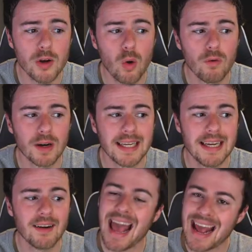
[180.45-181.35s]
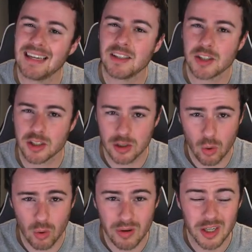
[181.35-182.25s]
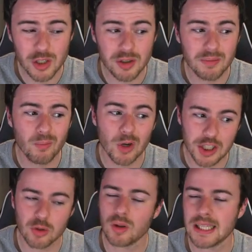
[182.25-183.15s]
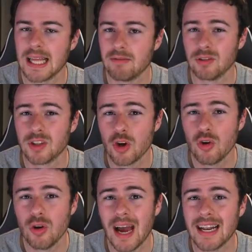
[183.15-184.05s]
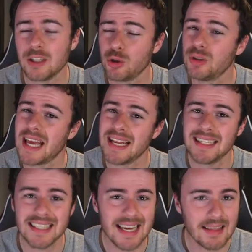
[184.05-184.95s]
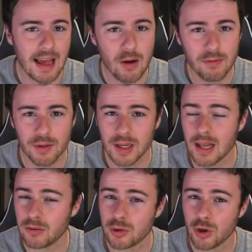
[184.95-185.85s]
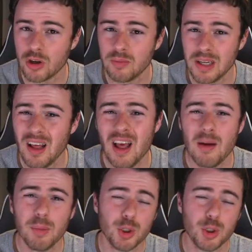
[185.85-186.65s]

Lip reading: over here in storage, which is only level 2, and I do tend to take that out for the guild tournament, but